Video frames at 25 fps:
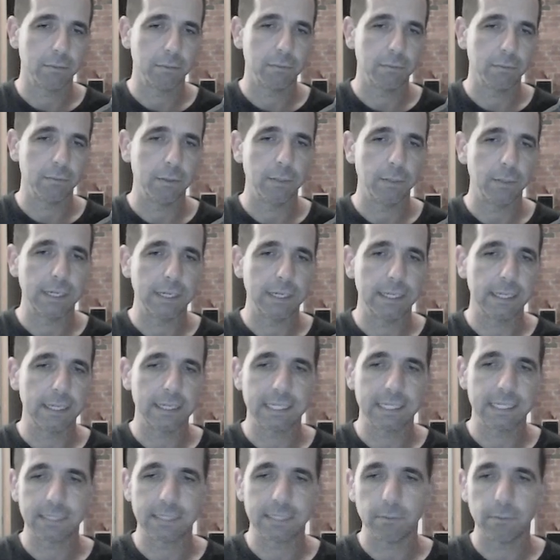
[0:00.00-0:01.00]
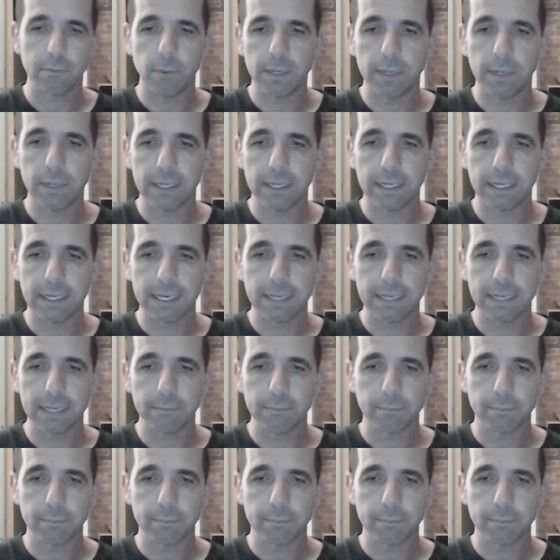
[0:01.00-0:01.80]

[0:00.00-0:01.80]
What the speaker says: we're winning this and we're winning the game.